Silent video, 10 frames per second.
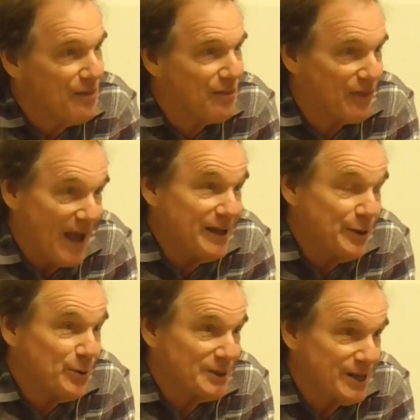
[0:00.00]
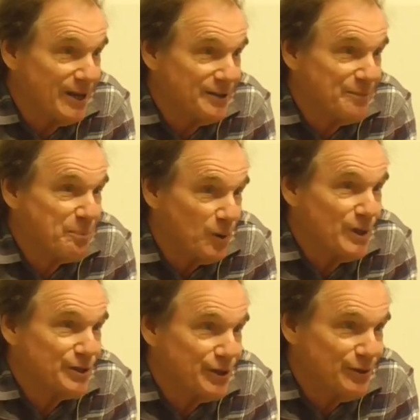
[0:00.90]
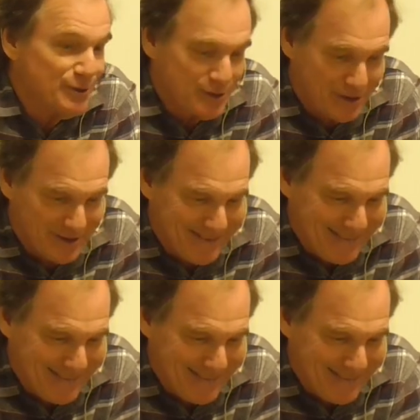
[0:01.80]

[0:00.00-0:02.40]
Thank you, attentive parishioners.